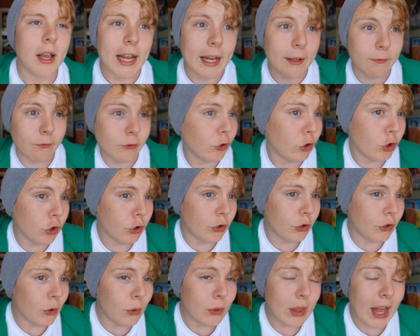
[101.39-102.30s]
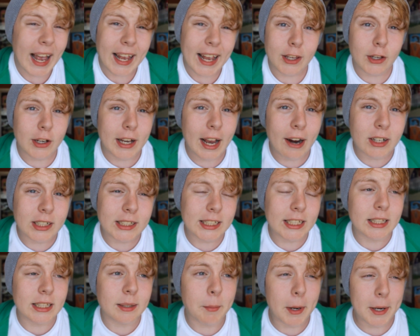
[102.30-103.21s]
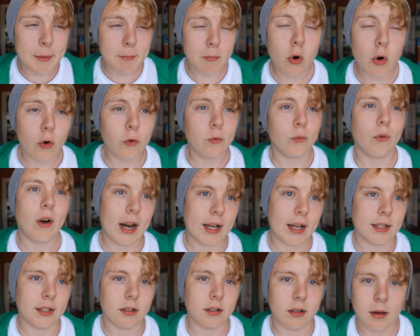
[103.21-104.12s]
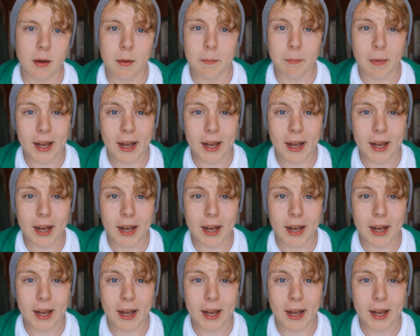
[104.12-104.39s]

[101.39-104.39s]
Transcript: If you do that, you're guaranteed to make more friends